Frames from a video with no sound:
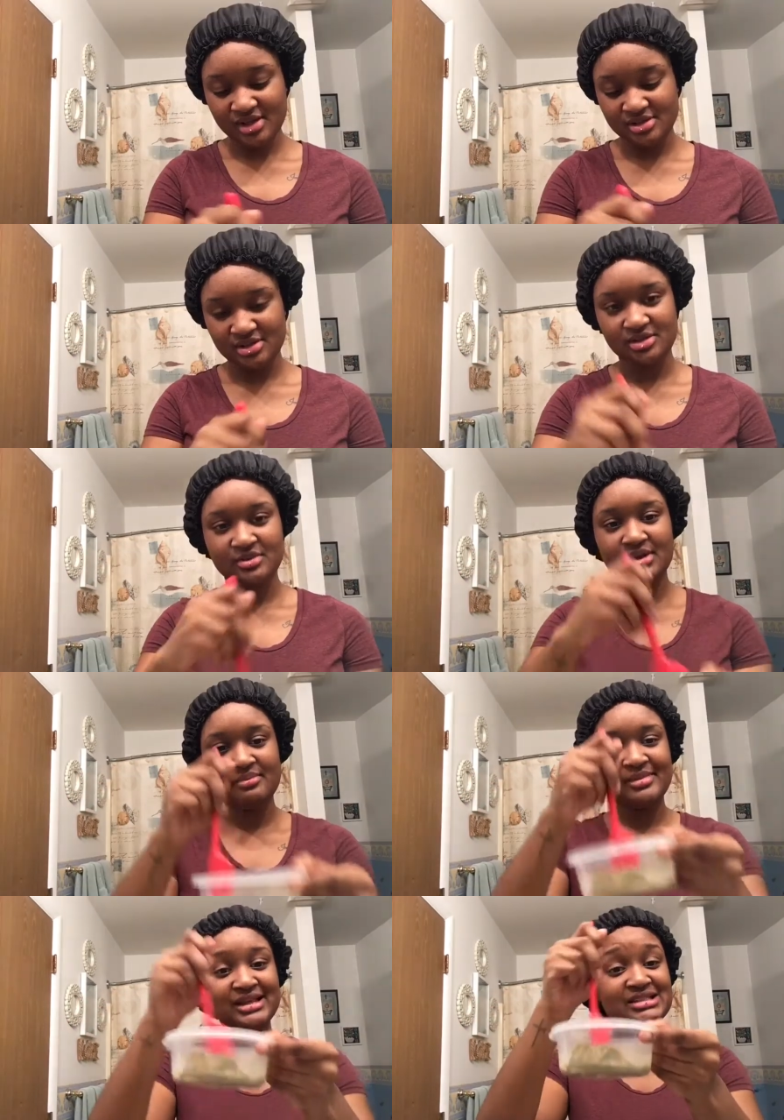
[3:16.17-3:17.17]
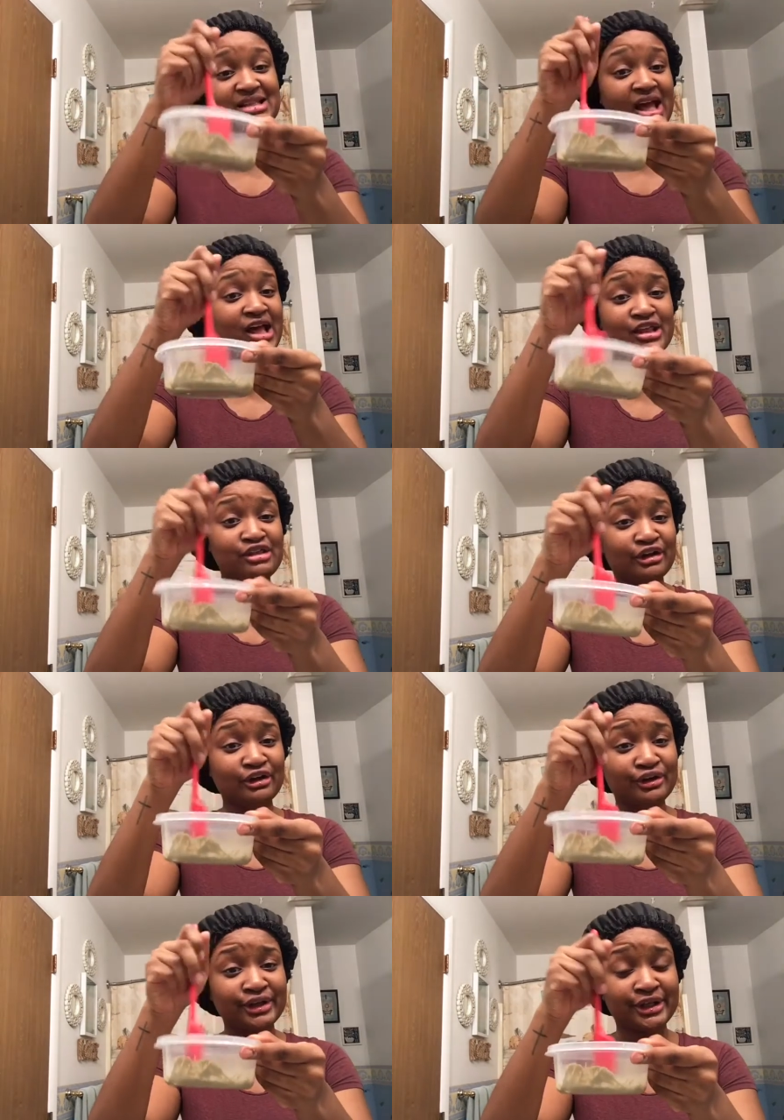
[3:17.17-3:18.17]
So you want to mix it
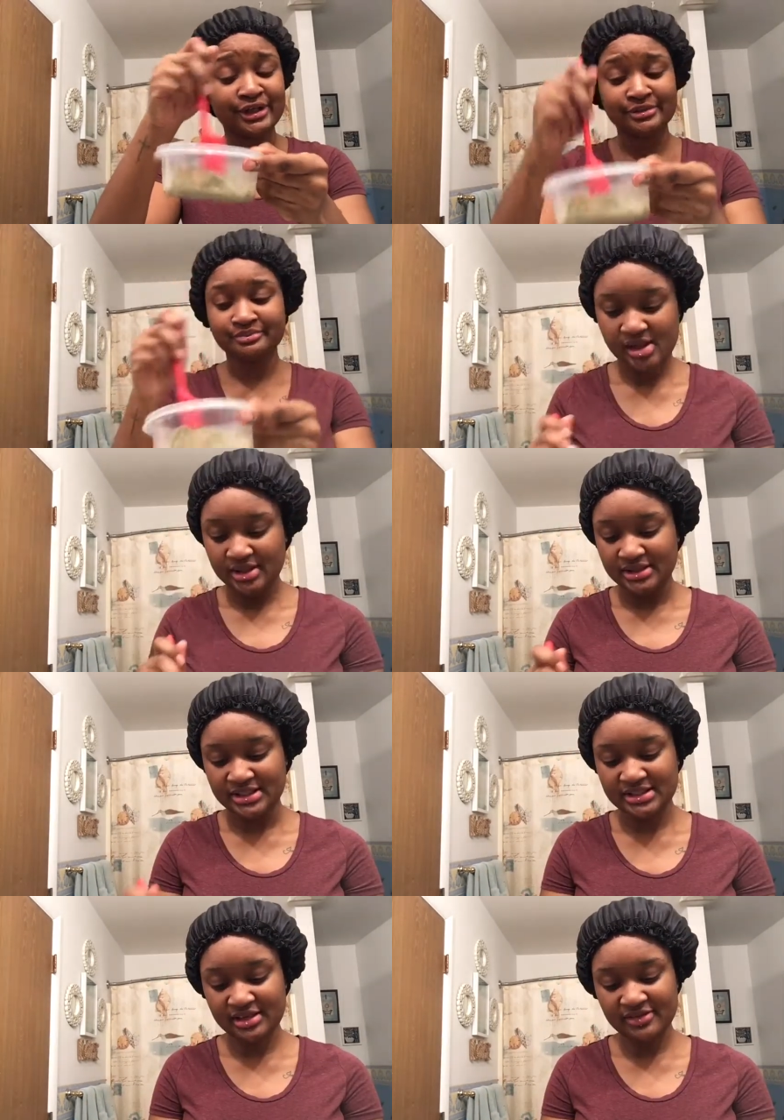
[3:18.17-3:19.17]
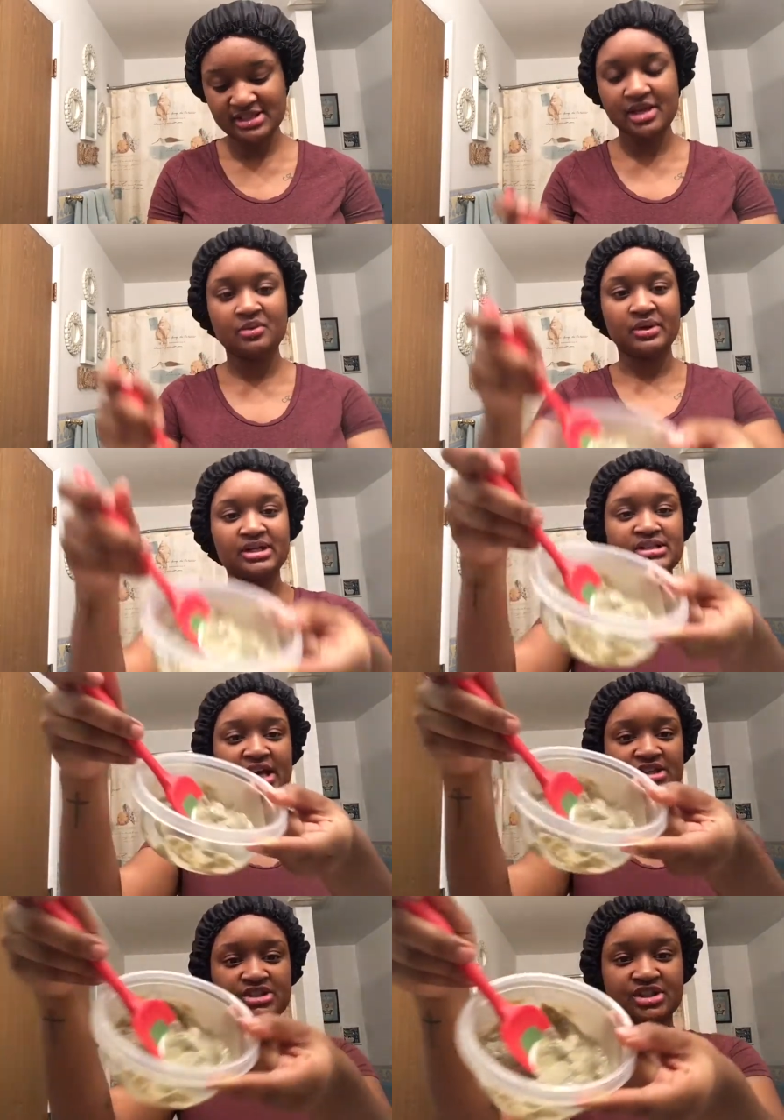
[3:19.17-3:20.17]
thoroughly. This stuff is like weird
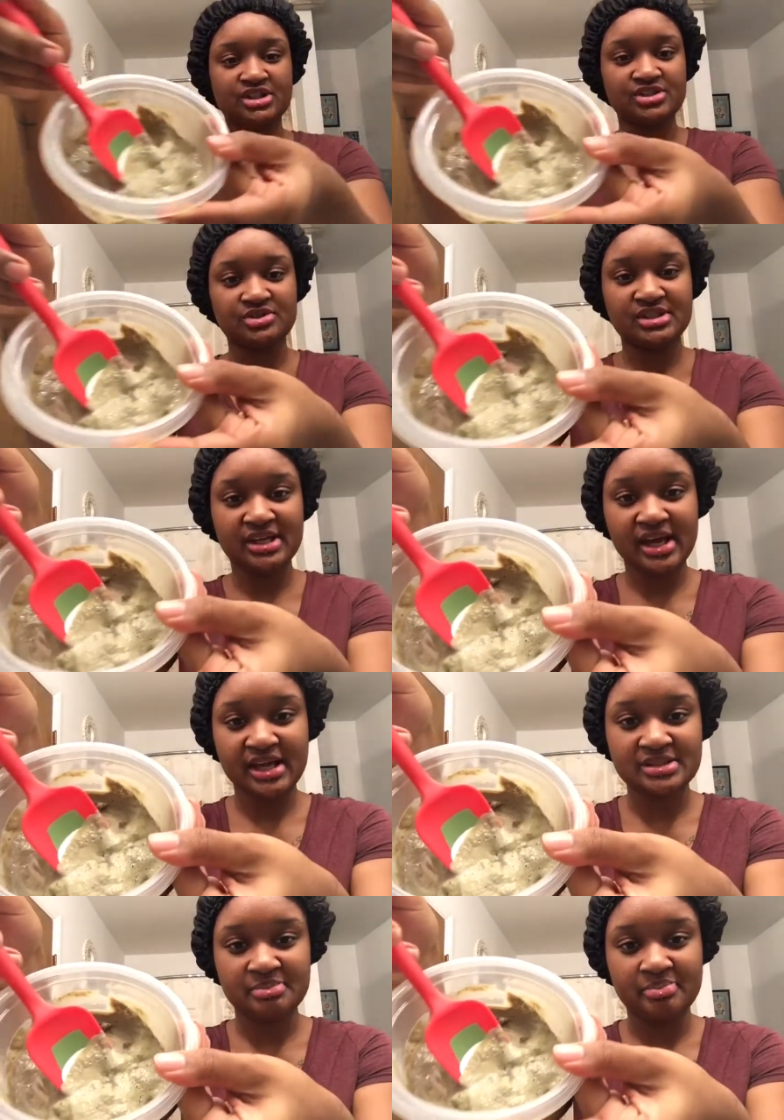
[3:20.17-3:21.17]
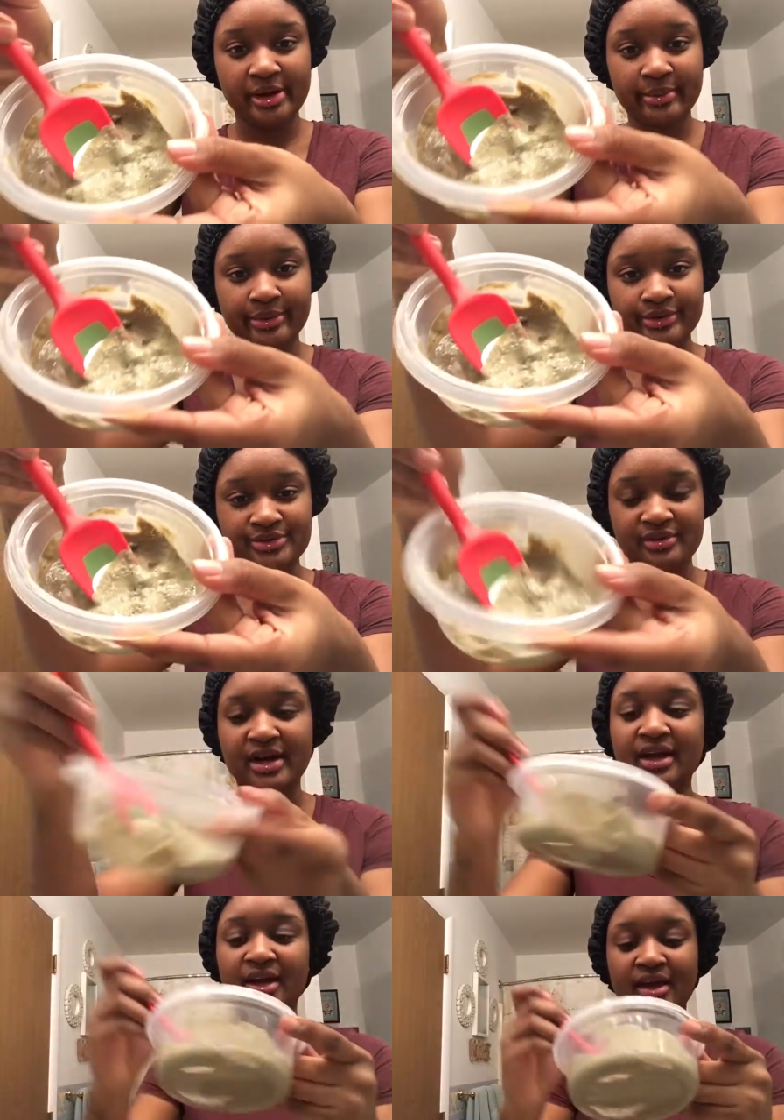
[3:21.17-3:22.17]
texture because you see it has bubbles,
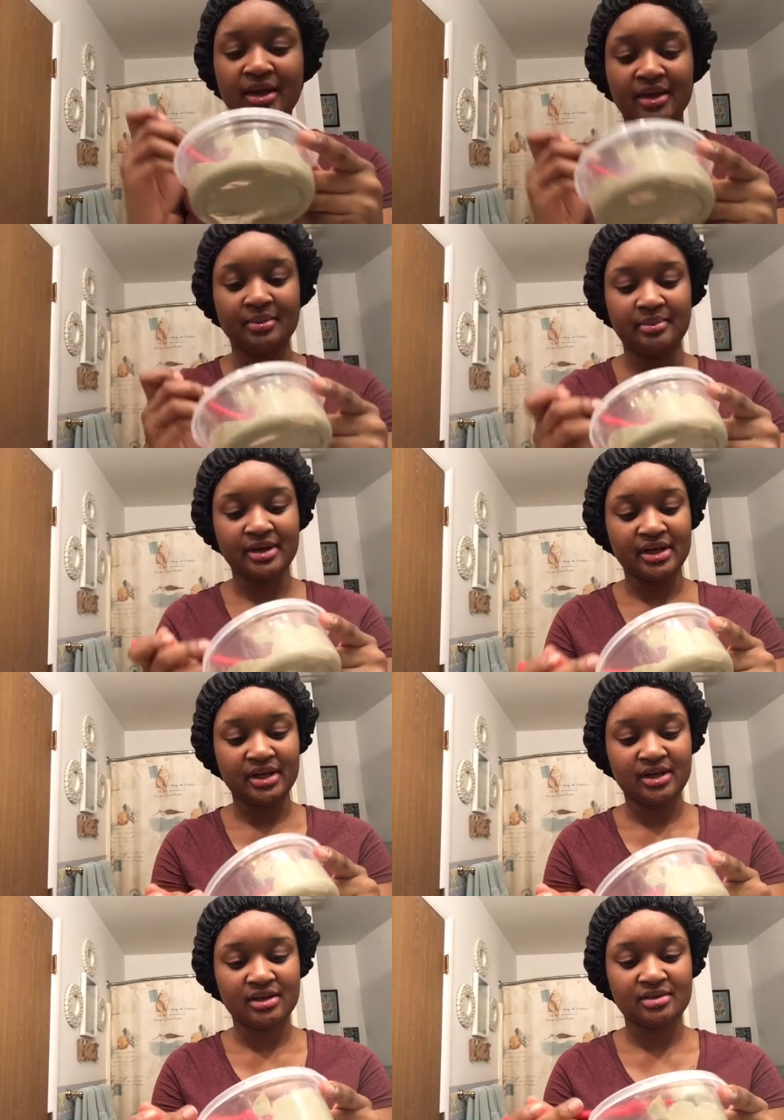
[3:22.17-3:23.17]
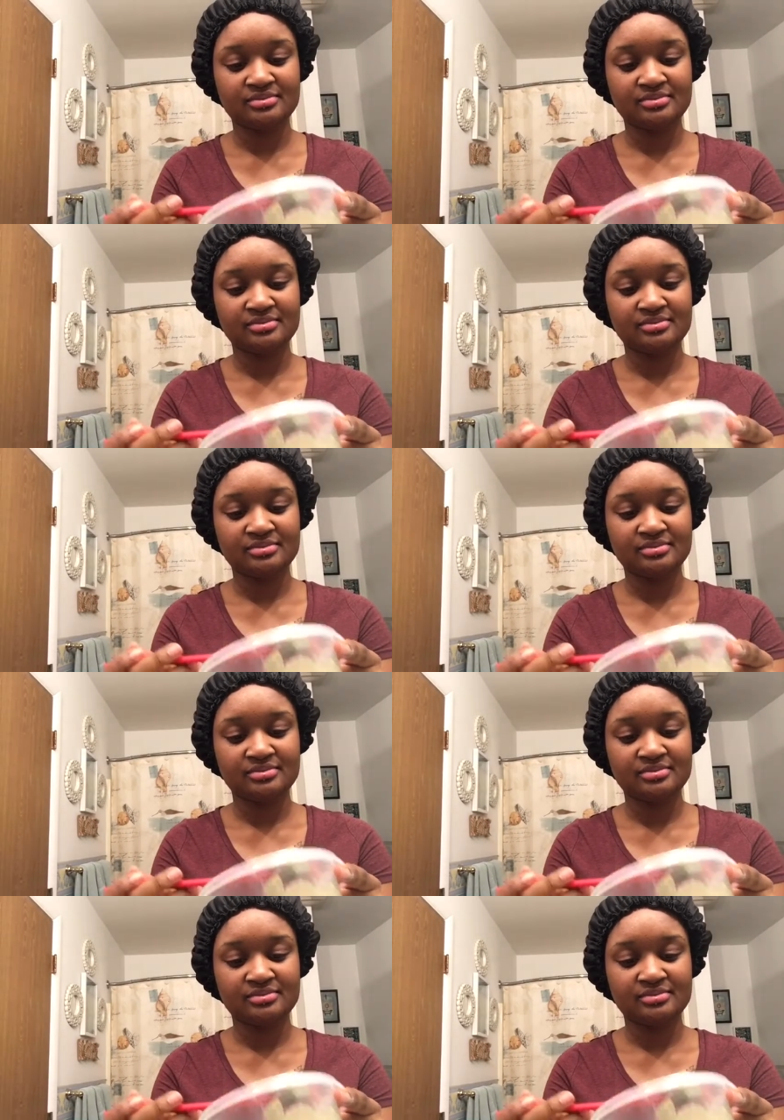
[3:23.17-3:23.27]
right? But